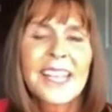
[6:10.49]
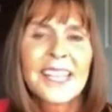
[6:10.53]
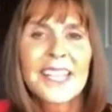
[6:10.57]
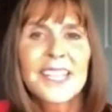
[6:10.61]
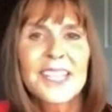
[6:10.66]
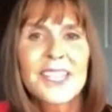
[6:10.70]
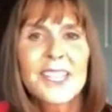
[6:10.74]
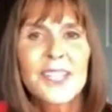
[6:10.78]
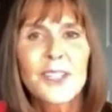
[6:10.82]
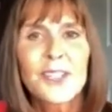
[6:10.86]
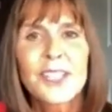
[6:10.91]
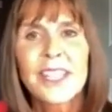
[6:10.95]

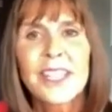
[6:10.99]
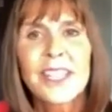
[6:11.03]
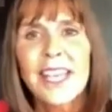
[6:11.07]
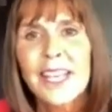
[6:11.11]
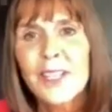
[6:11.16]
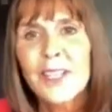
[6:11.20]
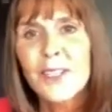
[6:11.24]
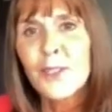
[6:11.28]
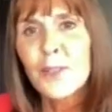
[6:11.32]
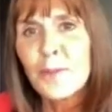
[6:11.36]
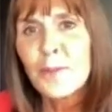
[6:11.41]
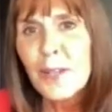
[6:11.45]
Listen, Susie,
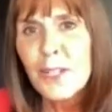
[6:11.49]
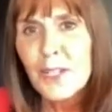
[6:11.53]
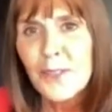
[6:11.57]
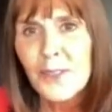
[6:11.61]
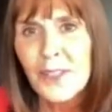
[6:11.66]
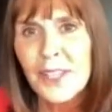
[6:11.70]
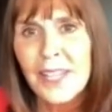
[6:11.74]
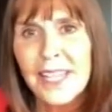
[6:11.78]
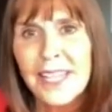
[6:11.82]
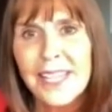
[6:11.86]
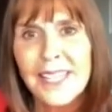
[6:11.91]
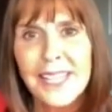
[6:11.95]
thanks so much
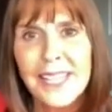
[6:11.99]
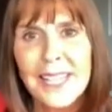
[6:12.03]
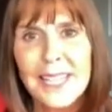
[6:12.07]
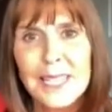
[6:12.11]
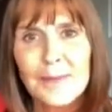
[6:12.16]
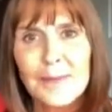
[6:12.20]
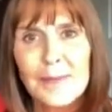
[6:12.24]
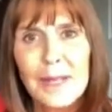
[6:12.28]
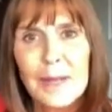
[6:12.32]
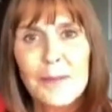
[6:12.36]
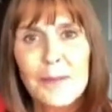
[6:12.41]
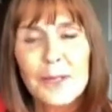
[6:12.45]
for that.
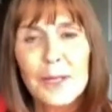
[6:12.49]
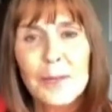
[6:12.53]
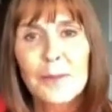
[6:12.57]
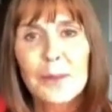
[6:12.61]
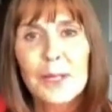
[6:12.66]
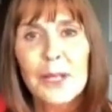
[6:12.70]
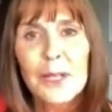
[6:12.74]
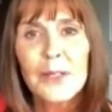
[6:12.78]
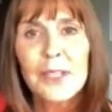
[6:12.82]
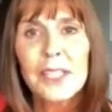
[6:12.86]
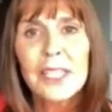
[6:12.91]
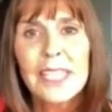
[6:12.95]
That's been
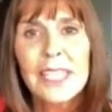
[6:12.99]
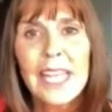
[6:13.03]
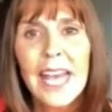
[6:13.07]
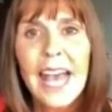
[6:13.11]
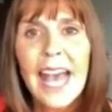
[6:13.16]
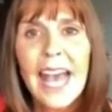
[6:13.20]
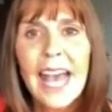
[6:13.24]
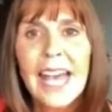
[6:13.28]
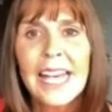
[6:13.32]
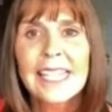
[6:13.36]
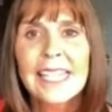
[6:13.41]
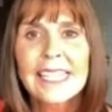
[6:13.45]
absolutely brilliant.
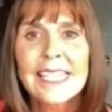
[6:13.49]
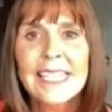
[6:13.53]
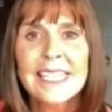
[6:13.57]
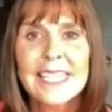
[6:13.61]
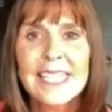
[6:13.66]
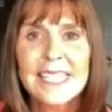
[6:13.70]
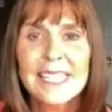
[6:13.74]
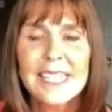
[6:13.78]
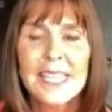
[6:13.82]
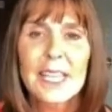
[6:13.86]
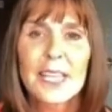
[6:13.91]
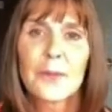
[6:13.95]
And as
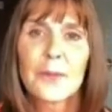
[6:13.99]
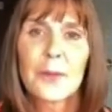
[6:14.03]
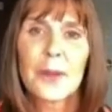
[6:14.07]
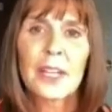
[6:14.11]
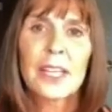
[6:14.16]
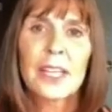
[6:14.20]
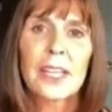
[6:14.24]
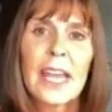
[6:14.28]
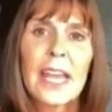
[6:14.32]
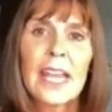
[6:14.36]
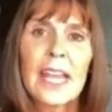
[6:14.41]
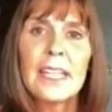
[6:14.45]
I say,
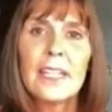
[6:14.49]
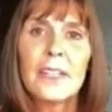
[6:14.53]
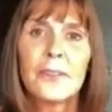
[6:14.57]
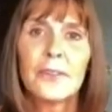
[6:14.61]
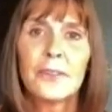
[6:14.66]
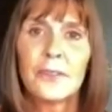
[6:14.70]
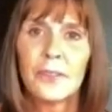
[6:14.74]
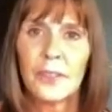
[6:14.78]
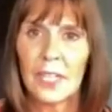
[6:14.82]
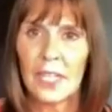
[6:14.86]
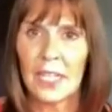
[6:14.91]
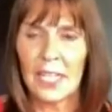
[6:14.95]
we're kind
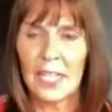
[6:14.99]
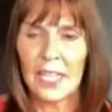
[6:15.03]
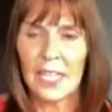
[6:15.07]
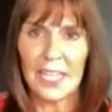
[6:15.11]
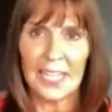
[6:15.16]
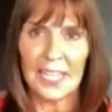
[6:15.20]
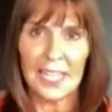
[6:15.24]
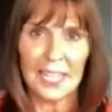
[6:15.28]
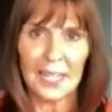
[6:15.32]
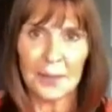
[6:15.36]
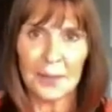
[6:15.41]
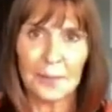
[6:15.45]
of
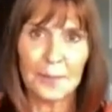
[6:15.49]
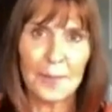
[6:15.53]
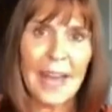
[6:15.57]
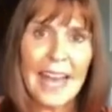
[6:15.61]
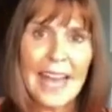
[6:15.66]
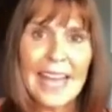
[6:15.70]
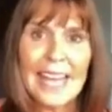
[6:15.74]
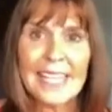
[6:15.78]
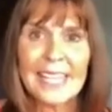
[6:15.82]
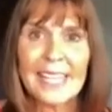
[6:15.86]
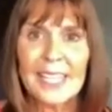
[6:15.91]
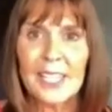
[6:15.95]

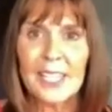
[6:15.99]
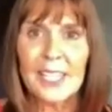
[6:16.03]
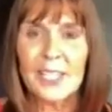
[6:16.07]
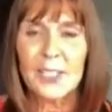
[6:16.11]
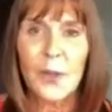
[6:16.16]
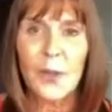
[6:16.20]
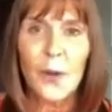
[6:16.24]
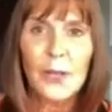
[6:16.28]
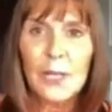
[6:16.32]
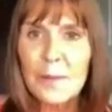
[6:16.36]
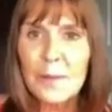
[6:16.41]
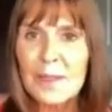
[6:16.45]
back
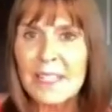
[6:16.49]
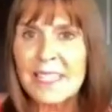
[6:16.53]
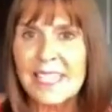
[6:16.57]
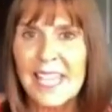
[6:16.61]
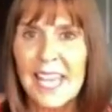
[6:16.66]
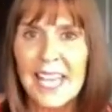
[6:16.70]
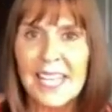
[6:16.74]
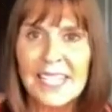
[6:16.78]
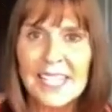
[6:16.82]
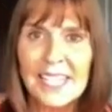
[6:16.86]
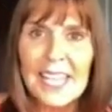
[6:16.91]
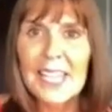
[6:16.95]
talking about the
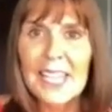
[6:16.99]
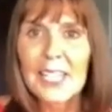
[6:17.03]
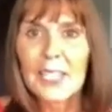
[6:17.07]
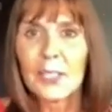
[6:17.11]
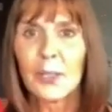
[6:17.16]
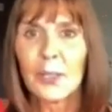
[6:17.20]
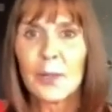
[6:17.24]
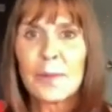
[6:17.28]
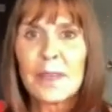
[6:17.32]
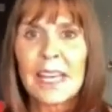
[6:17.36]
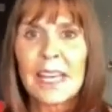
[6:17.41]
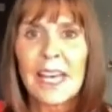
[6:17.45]
scanner again at
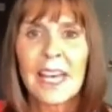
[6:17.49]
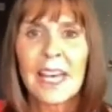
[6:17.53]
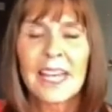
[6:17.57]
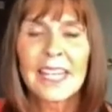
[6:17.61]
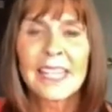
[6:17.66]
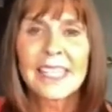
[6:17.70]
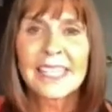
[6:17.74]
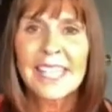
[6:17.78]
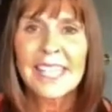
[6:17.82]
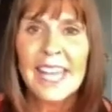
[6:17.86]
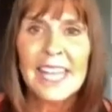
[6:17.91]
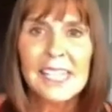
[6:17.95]

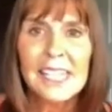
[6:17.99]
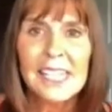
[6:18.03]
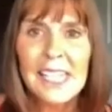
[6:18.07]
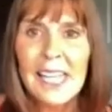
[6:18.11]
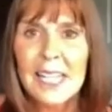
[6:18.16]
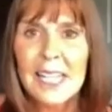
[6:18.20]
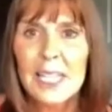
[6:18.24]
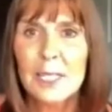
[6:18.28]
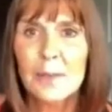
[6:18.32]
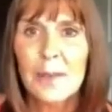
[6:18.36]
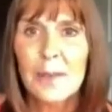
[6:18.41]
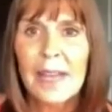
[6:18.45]
Lumia, getting
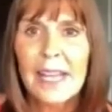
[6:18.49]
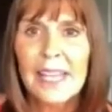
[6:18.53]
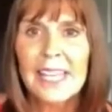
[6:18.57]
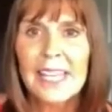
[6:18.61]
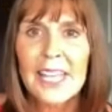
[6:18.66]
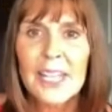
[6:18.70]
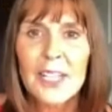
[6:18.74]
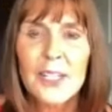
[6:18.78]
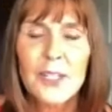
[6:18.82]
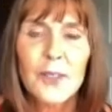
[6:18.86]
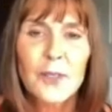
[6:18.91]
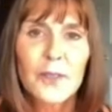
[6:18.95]
clients back
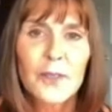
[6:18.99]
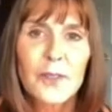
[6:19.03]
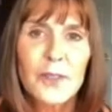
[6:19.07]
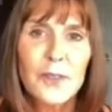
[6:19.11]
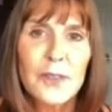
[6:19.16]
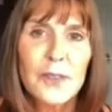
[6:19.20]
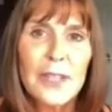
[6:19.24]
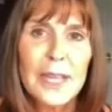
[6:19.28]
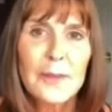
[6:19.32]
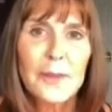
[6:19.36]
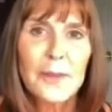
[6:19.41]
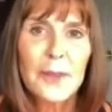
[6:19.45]
in. So if it's
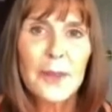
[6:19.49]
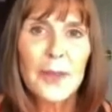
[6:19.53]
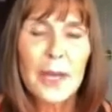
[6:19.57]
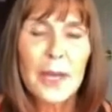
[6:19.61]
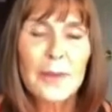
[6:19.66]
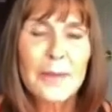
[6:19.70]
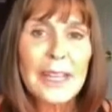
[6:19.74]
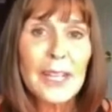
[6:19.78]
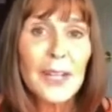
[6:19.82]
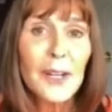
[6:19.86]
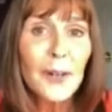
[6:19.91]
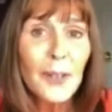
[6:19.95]
okay with you,
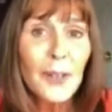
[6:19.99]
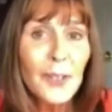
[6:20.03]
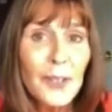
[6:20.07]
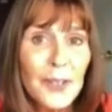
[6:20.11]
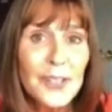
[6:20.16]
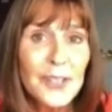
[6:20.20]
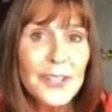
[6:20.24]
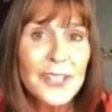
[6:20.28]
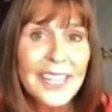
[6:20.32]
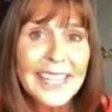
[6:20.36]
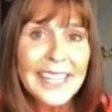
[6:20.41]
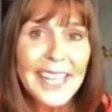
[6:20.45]
I might call
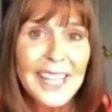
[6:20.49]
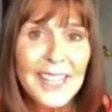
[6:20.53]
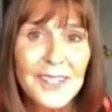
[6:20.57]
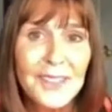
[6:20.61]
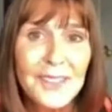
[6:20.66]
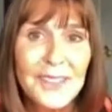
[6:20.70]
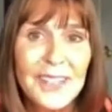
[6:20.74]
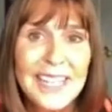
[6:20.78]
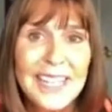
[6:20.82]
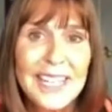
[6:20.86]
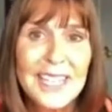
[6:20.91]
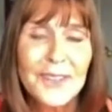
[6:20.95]
on you again
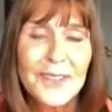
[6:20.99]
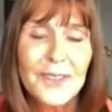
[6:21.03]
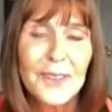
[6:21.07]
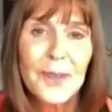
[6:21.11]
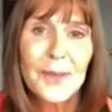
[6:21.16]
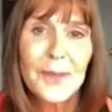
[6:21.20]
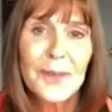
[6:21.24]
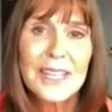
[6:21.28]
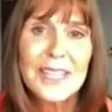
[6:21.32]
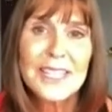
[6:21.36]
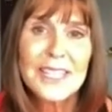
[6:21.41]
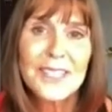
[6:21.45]
over the next
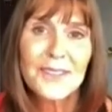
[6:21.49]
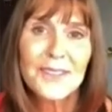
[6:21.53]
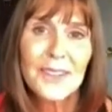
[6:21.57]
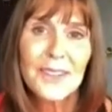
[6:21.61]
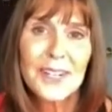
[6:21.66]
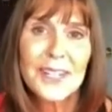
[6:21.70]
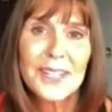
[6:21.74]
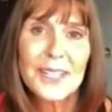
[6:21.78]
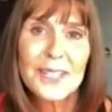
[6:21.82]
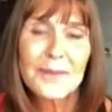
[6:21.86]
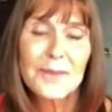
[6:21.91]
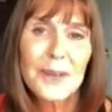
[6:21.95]
few weeks
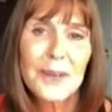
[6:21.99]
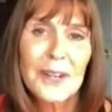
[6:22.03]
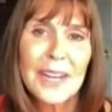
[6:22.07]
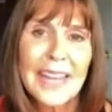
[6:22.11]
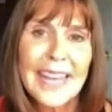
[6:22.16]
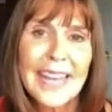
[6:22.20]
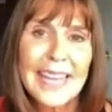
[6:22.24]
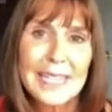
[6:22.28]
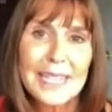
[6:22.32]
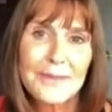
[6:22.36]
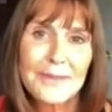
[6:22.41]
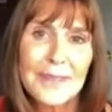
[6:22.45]
for some more
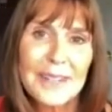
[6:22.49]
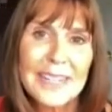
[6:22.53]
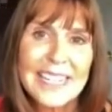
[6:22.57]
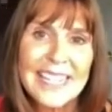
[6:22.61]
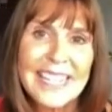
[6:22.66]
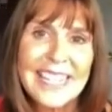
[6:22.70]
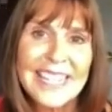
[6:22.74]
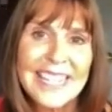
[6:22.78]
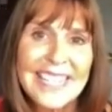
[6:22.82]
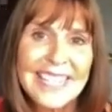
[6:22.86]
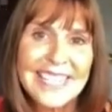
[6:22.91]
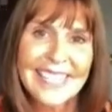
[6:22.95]

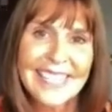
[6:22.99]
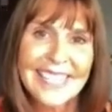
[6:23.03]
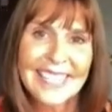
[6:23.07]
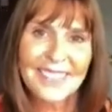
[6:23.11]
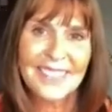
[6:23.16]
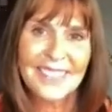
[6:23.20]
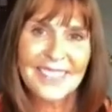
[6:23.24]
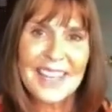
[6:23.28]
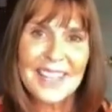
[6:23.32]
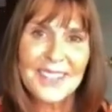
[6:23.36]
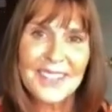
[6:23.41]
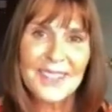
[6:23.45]
expertise,
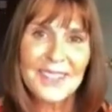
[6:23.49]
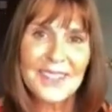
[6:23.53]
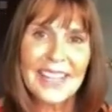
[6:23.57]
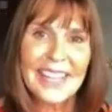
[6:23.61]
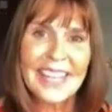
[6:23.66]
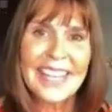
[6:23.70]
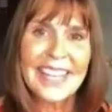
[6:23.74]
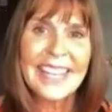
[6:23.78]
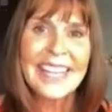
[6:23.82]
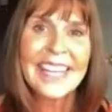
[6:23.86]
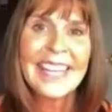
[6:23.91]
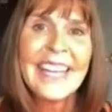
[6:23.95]
if that's
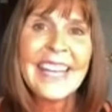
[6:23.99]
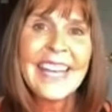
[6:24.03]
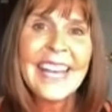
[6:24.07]
okay.